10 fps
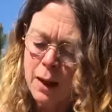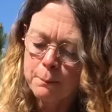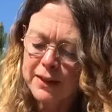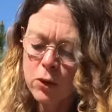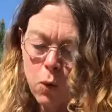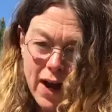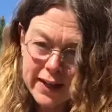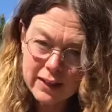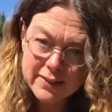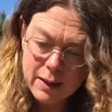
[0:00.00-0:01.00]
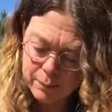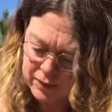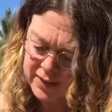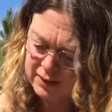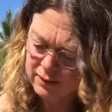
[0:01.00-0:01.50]
"Be quiet,
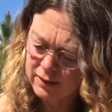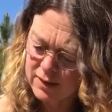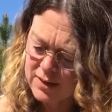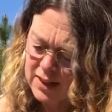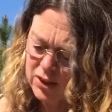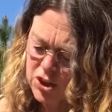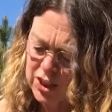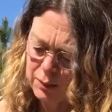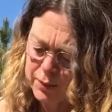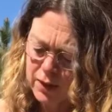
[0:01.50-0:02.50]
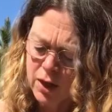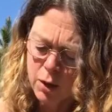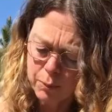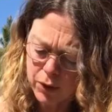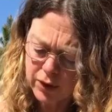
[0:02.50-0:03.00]
Templeton," said the sheep.
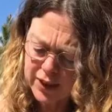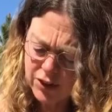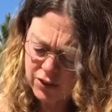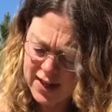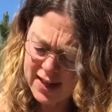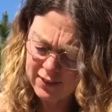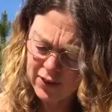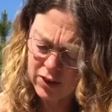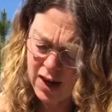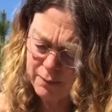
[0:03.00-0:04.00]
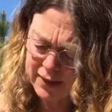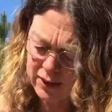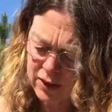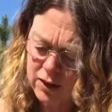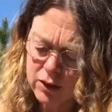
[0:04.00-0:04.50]
"Pull in your head. They're coming.
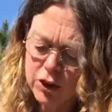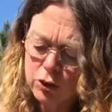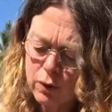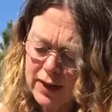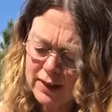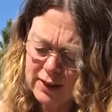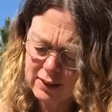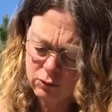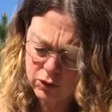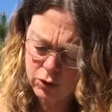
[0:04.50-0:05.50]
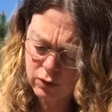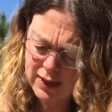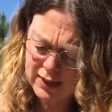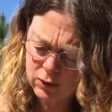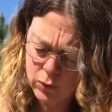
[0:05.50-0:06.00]
Look
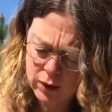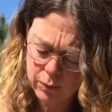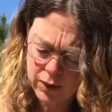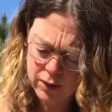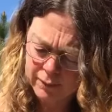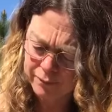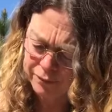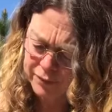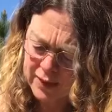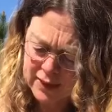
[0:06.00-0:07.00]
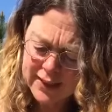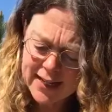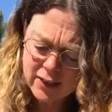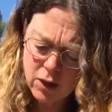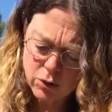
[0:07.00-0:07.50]
radiant, Wilbur.
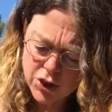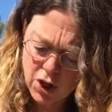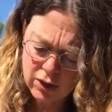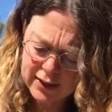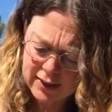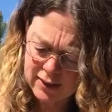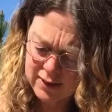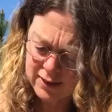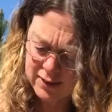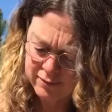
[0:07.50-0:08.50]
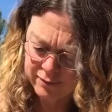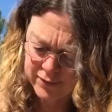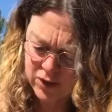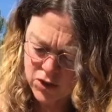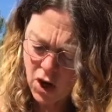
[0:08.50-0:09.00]
Lay low, Charlotte.
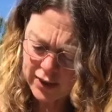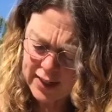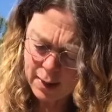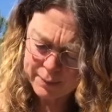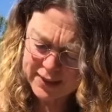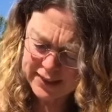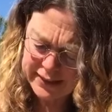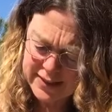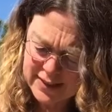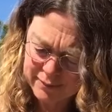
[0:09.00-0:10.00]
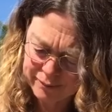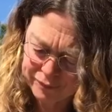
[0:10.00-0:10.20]
Talk it up, geese."